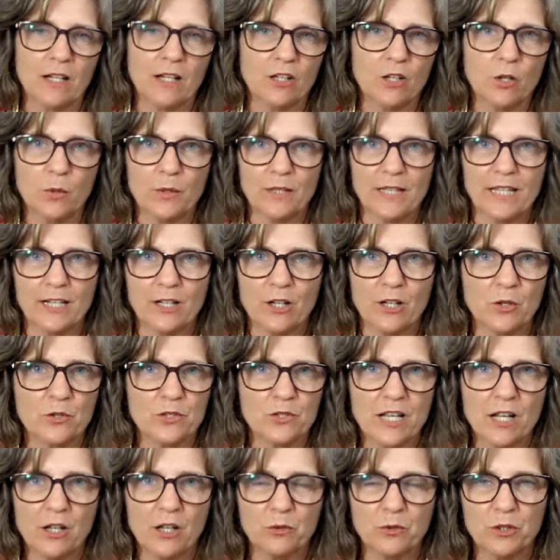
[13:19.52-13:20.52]
go and get a
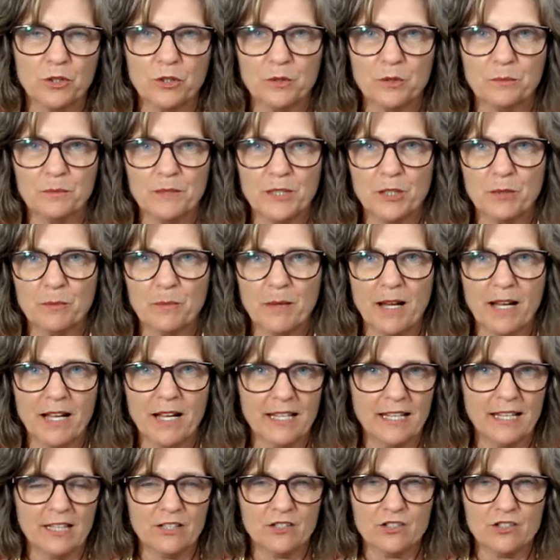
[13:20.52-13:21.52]
hotel room
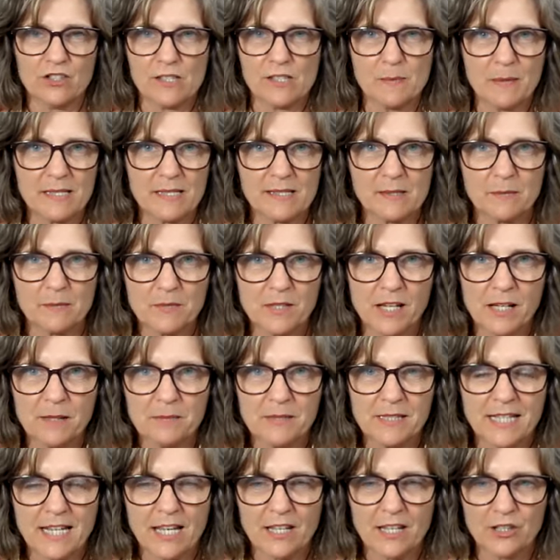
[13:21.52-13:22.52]
nearby and just spend some
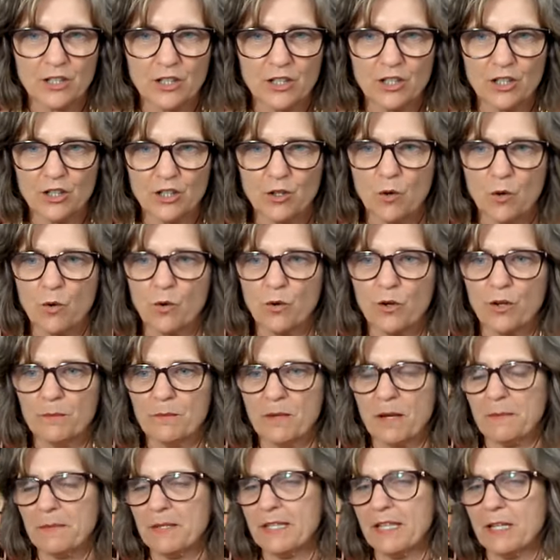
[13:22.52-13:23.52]
time together, or
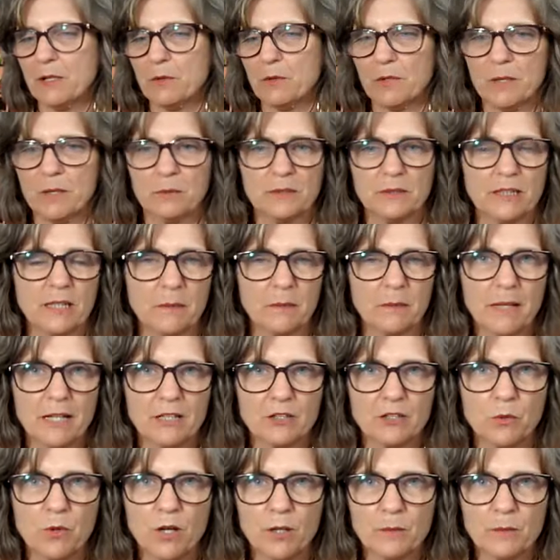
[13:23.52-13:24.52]
maybe they were able to come
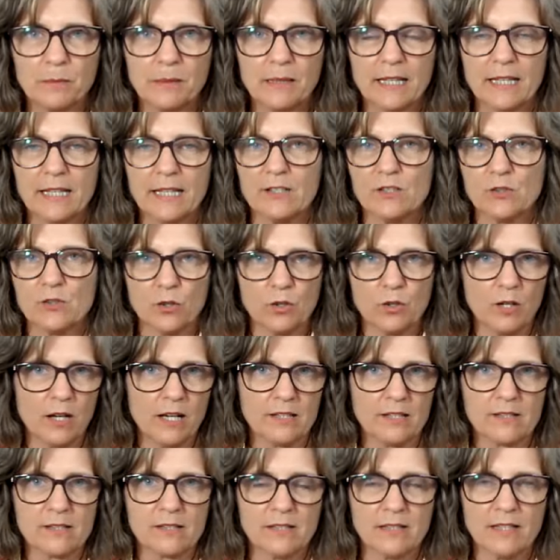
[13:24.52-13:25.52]
back to our place or
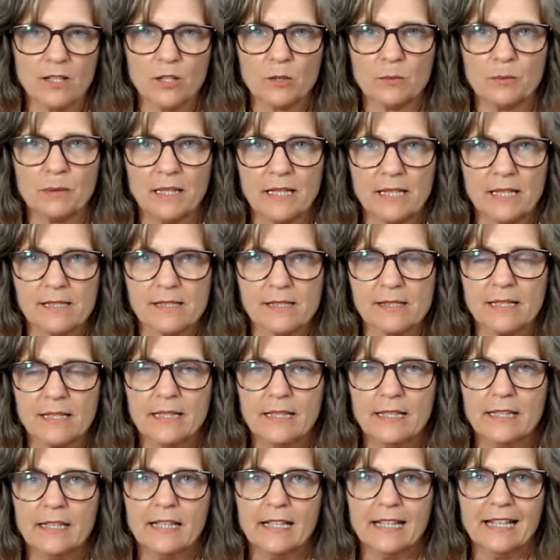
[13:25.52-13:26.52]
us to their place.
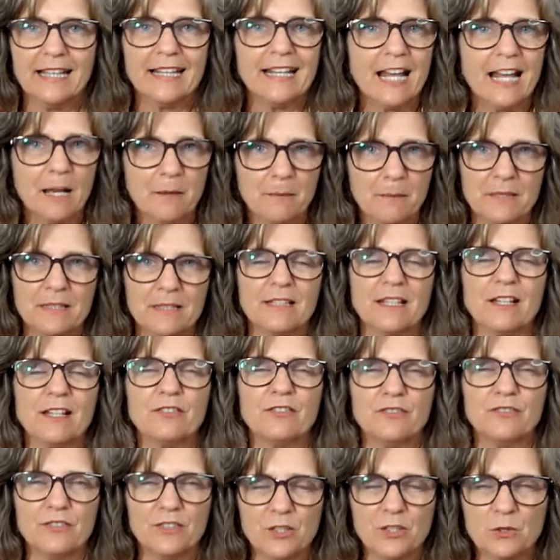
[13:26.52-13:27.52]
It happened a
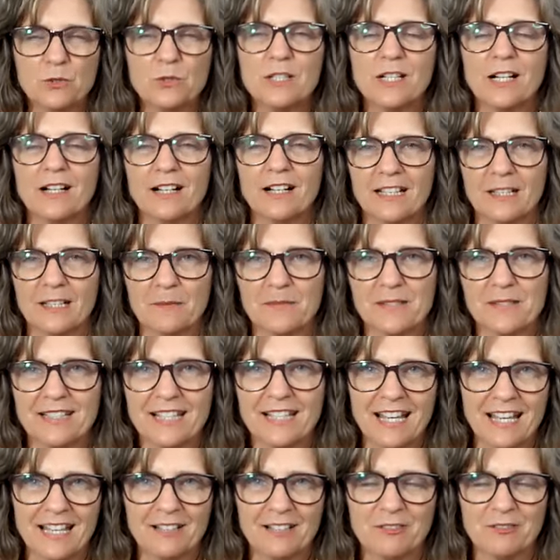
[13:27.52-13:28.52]
few times,
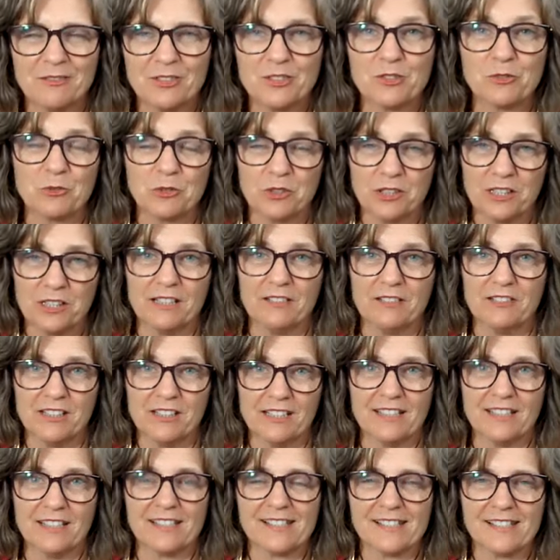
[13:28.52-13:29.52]
and that was really,
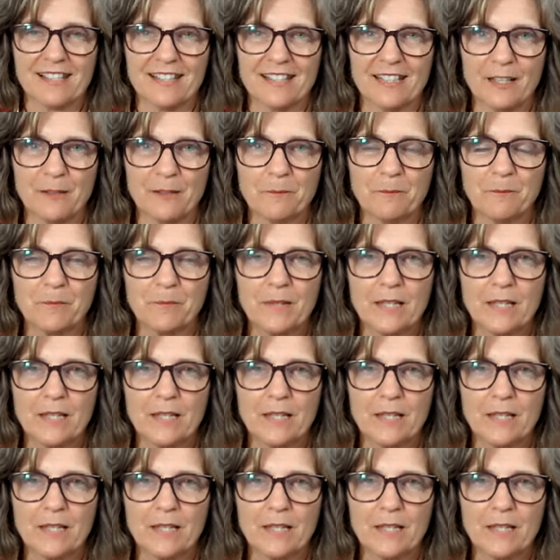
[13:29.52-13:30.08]
really exciting.